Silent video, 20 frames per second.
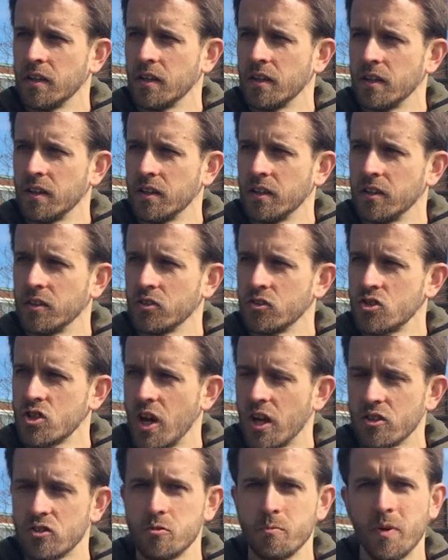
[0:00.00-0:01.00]
uh,
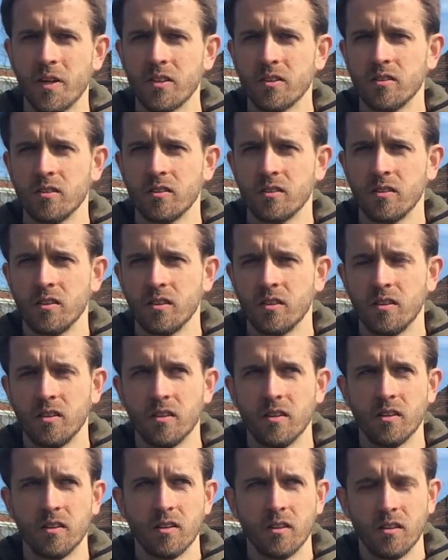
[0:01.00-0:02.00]
judgment
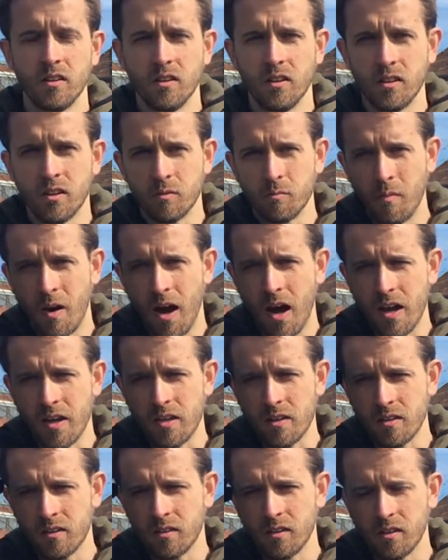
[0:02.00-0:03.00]
in
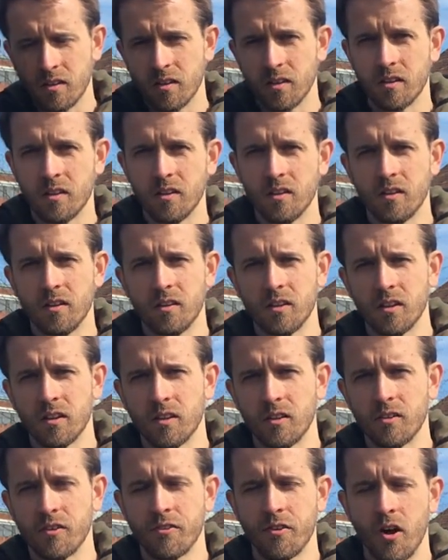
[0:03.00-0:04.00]
my
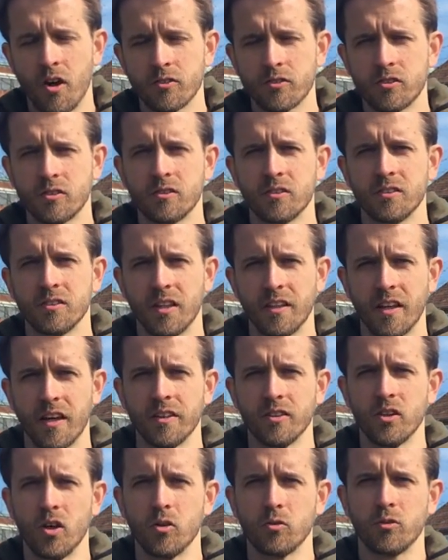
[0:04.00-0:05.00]
uh, thoughts, then
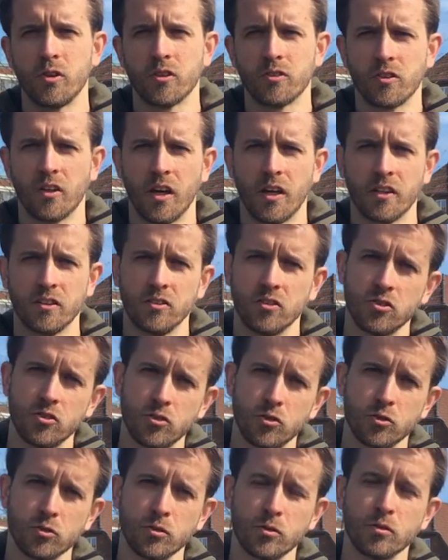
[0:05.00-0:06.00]
I know that I
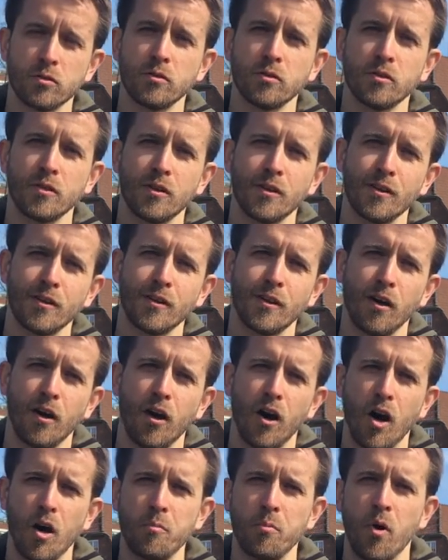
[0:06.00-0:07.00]
need to
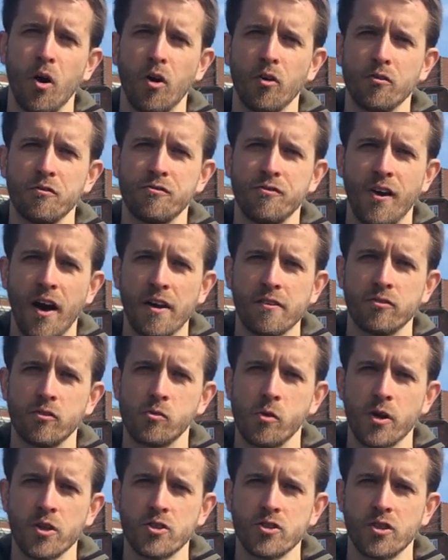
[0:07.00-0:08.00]
hop on five
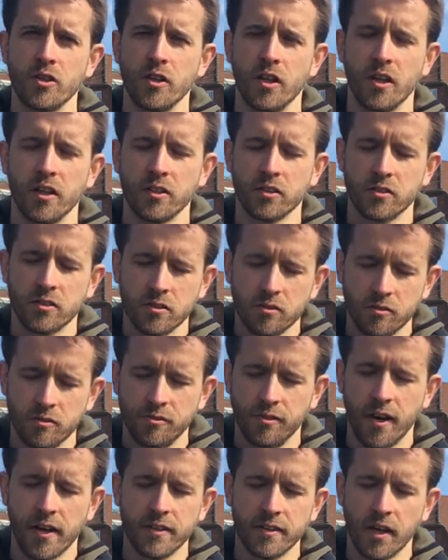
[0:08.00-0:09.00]
questions and
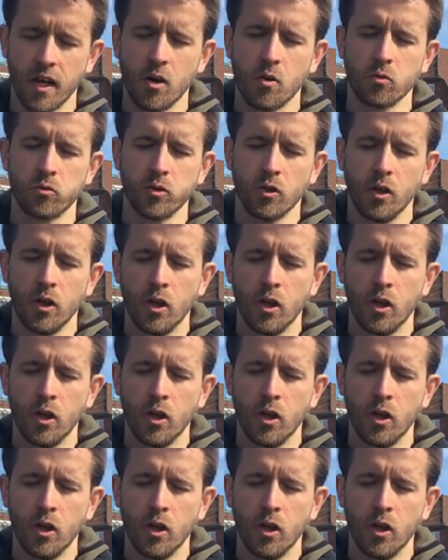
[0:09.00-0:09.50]
find out